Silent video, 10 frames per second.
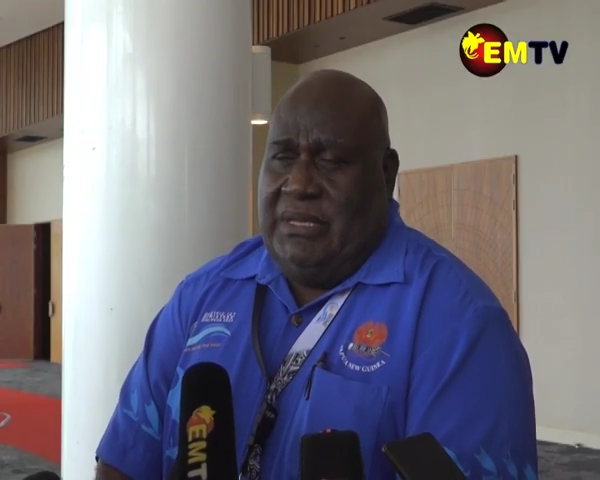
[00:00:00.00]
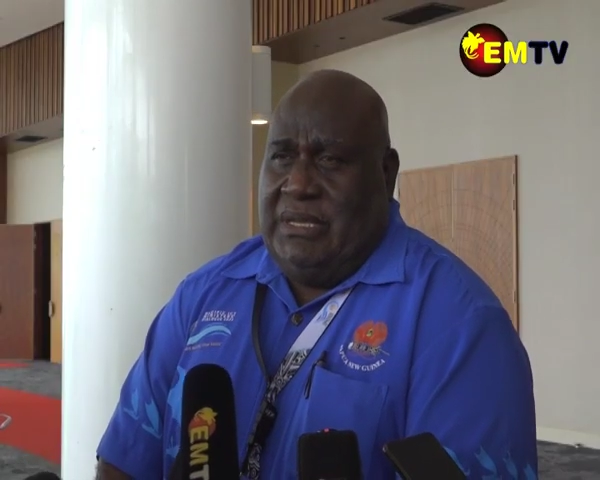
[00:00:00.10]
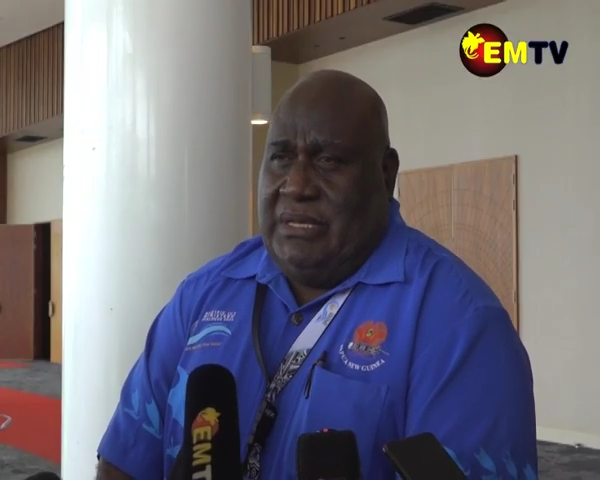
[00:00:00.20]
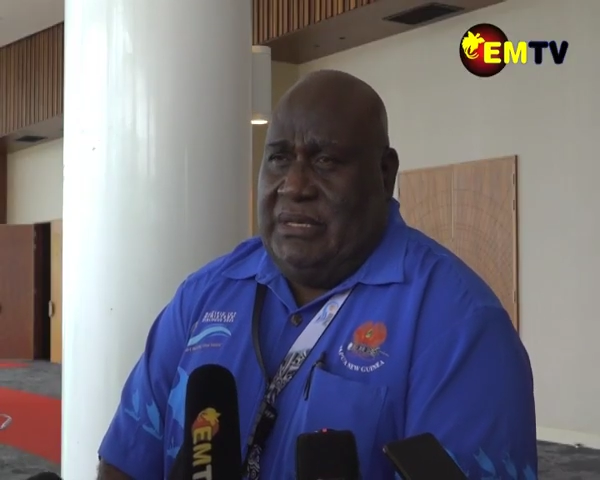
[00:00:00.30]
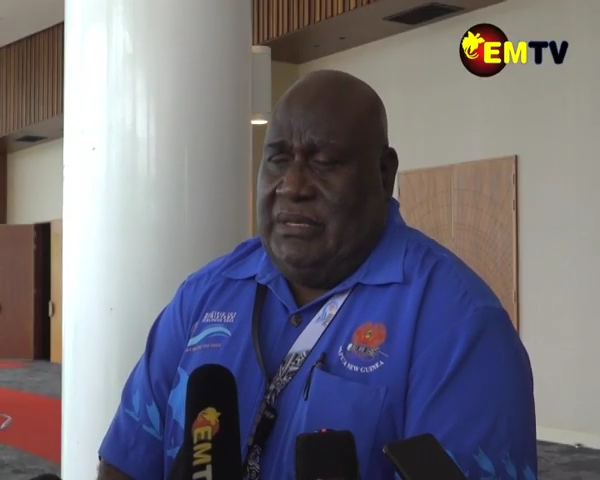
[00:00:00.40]

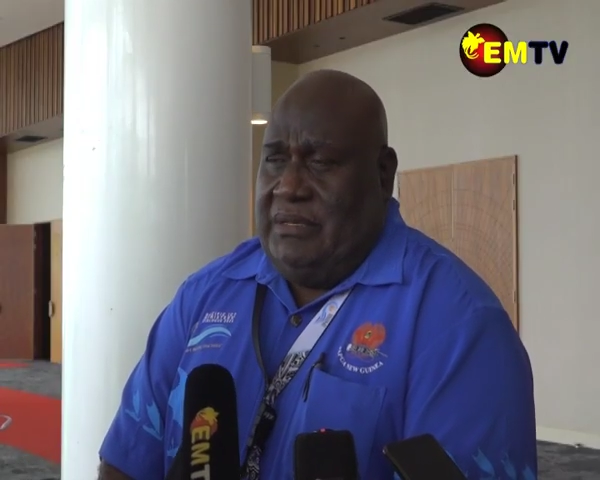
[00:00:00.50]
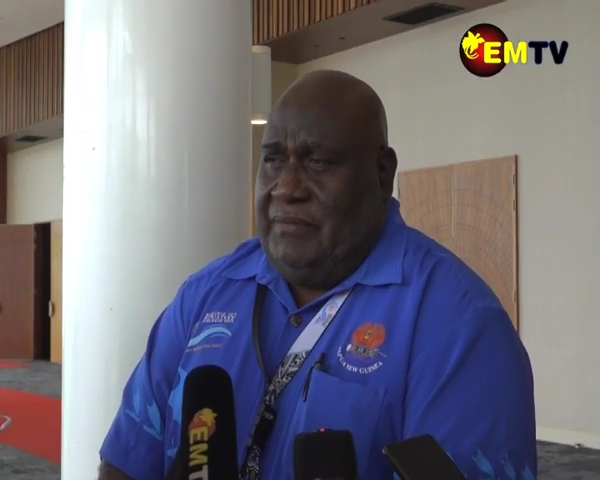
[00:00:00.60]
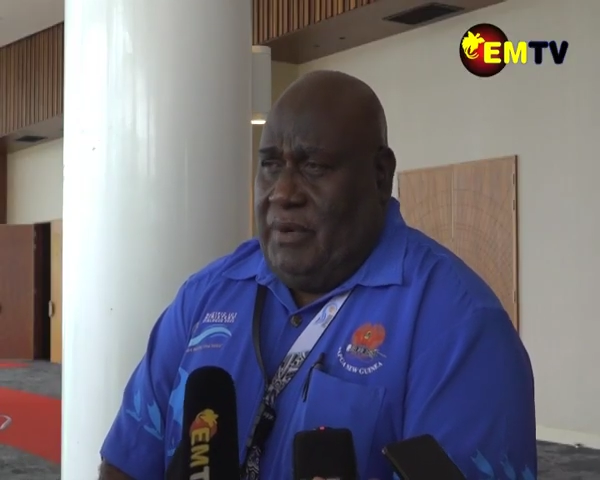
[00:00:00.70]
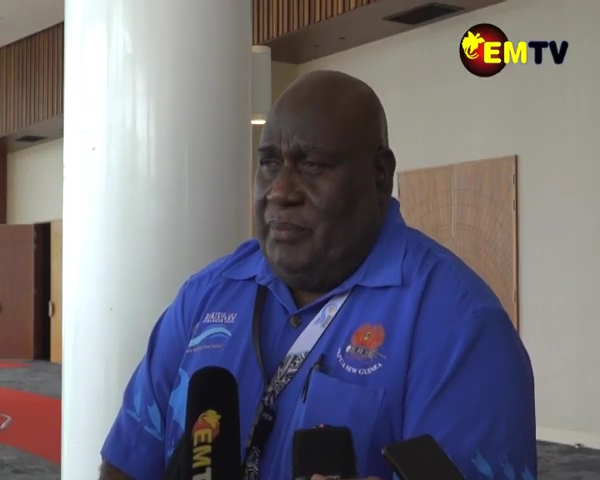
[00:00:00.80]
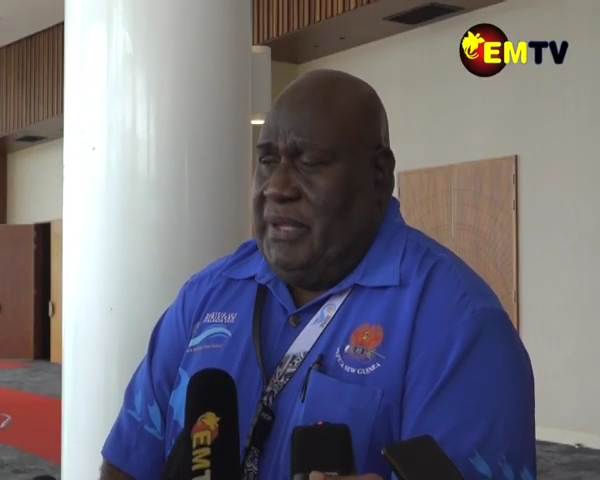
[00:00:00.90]
in
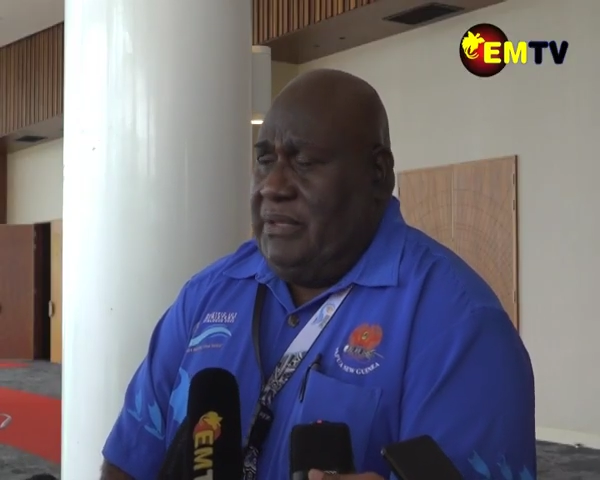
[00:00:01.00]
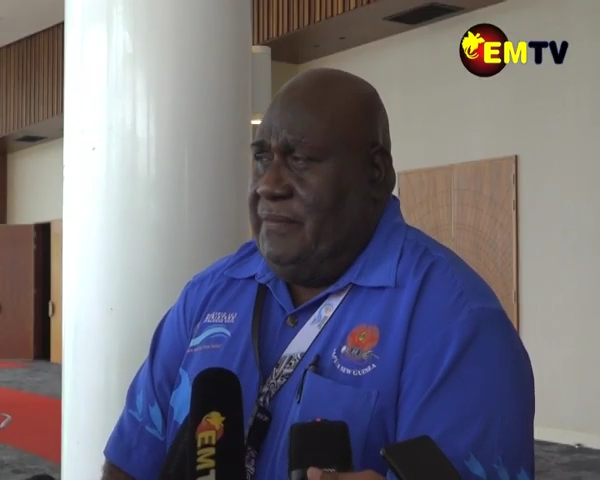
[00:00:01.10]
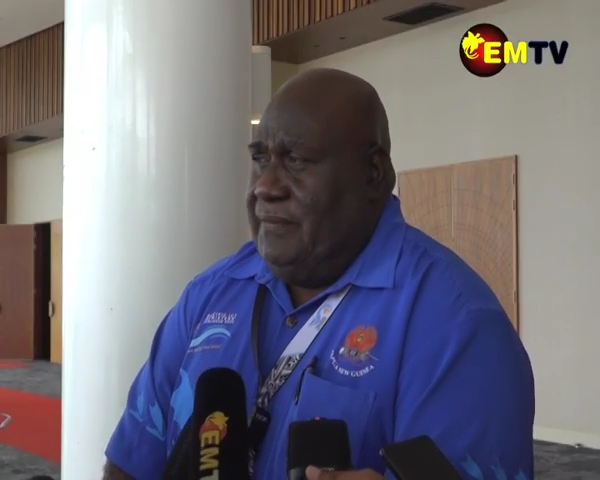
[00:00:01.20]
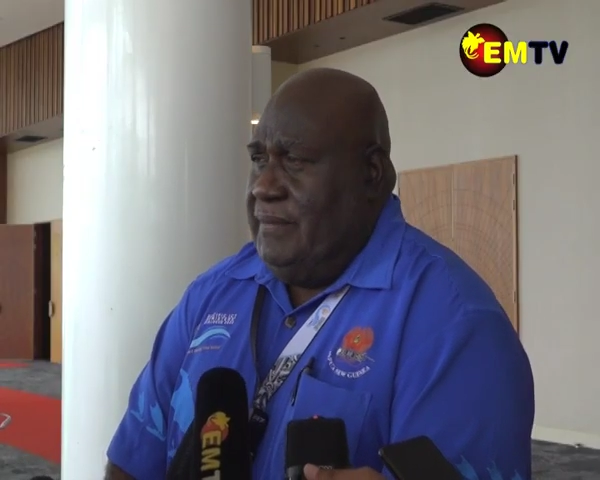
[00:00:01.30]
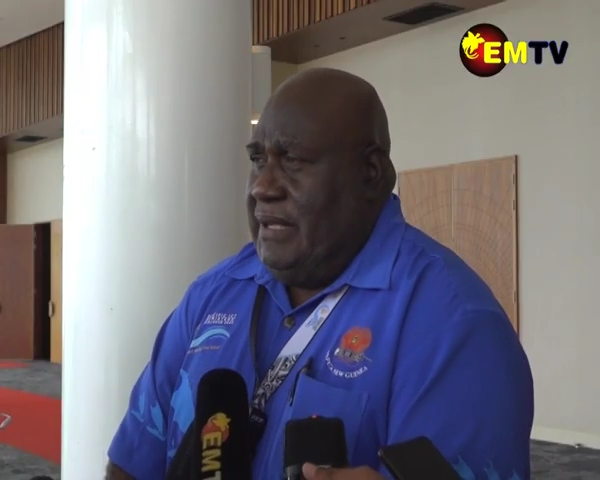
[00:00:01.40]
development
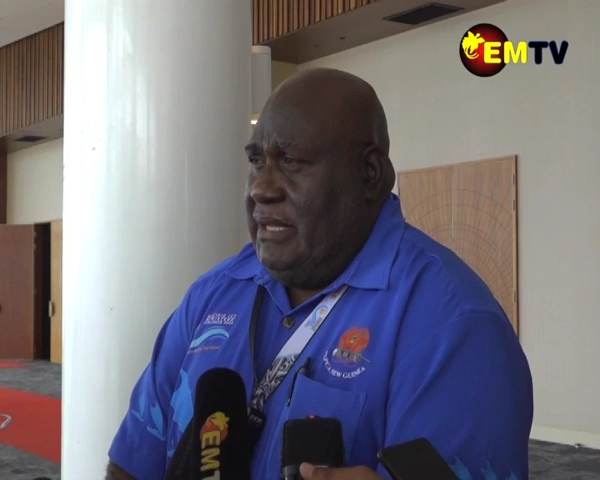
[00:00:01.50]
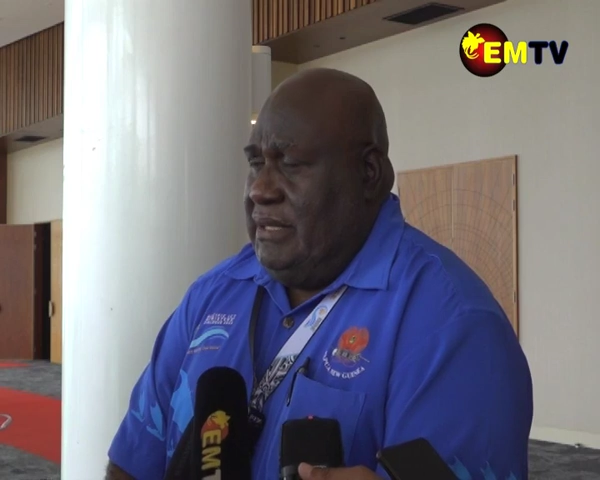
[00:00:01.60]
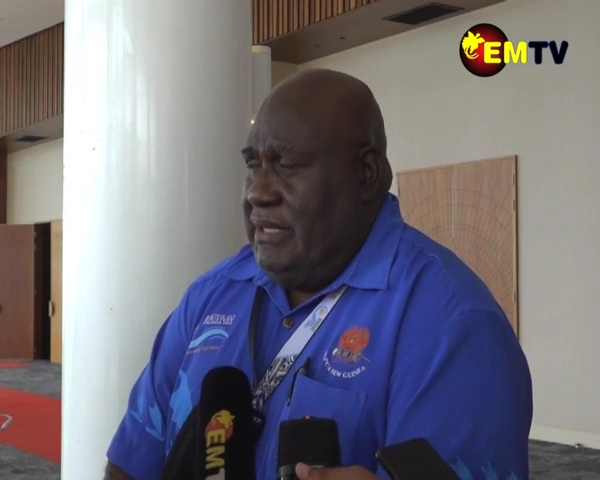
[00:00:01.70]
of uh,